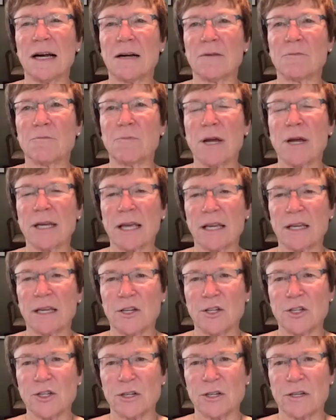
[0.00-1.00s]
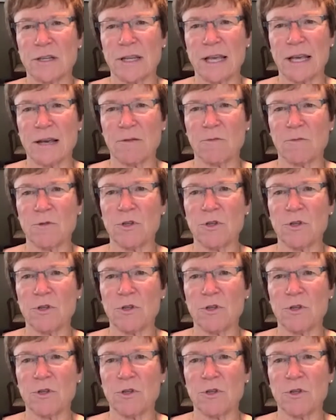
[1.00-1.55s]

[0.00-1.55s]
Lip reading: recognition that